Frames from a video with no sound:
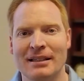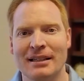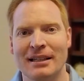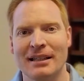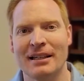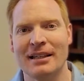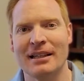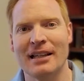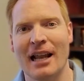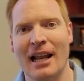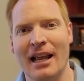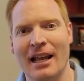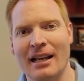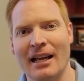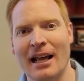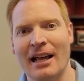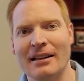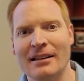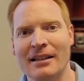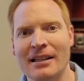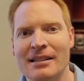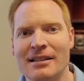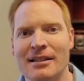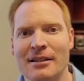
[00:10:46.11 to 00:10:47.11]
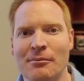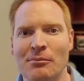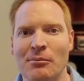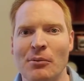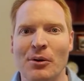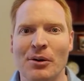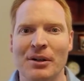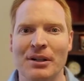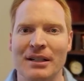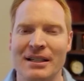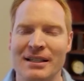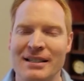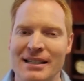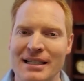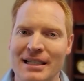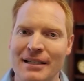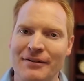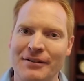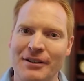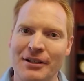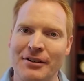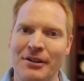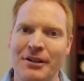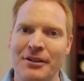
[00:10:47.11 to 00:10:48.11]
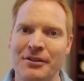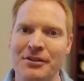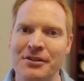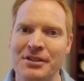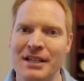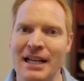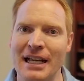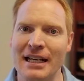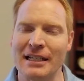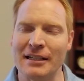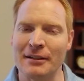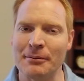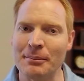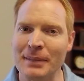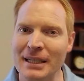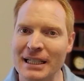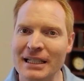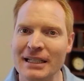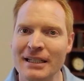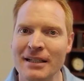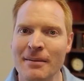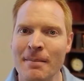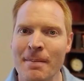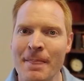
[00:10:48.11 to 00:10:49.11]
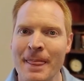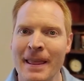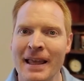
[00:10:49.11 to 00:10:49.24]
That I listen more to see if they're understanding me,